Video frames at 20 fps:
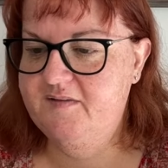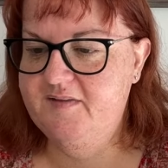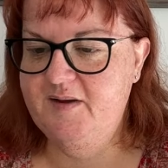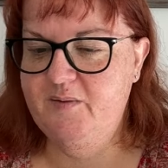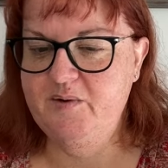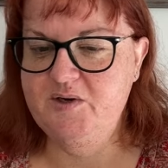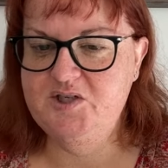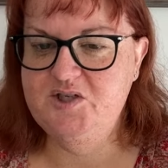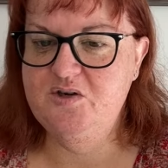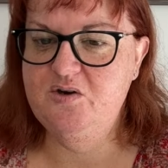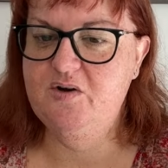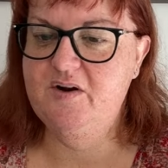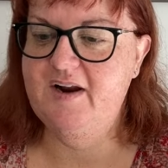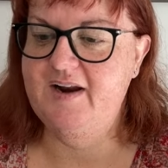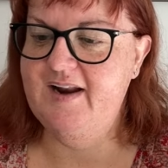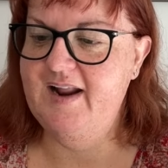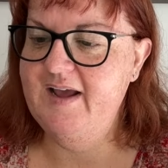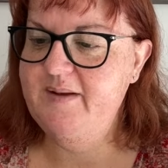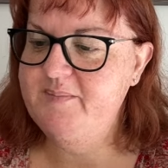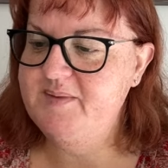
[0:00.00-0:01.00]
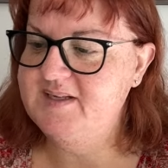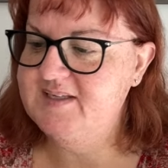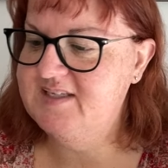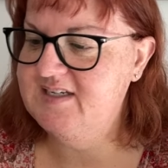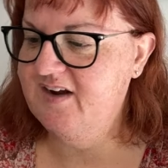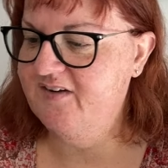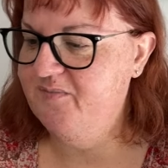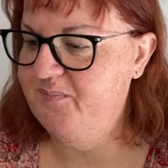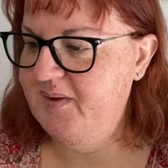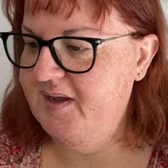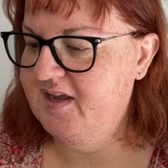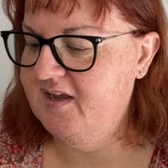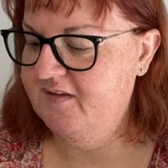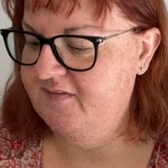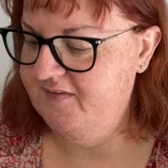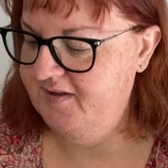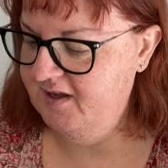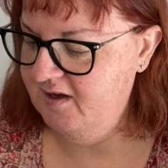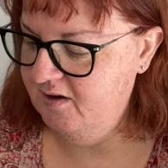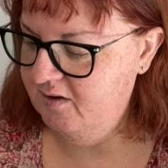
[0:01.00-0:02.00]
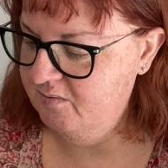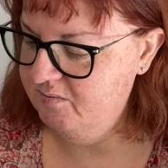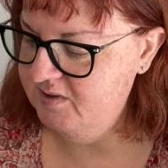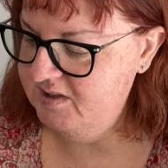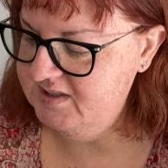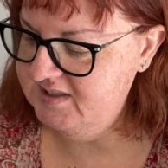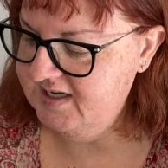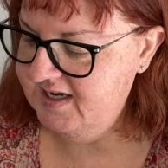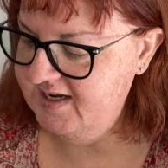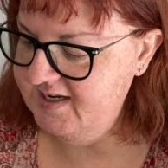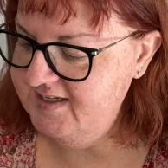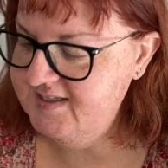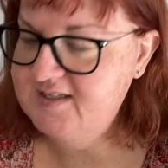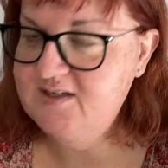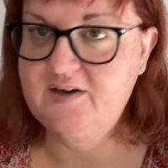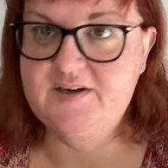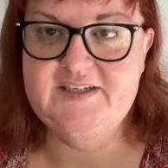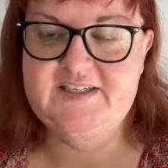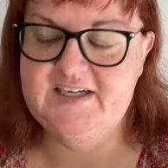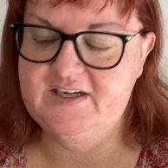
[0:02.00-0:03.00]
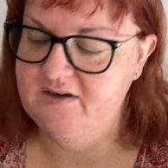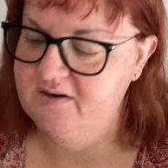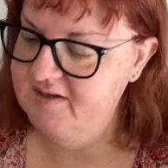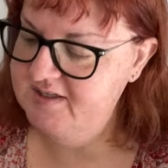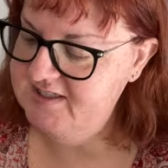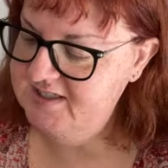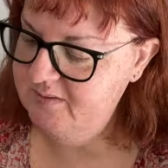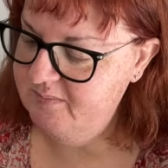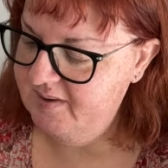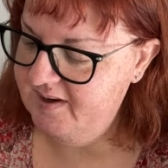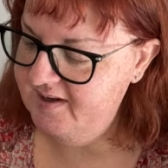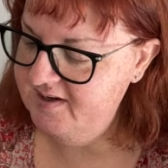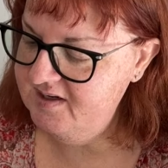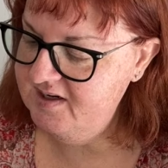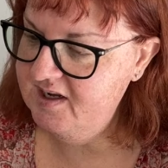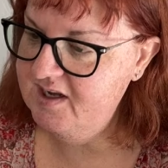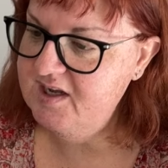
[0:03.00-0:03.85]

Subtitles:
I went too good at naming stuff back in the olden days, 1991.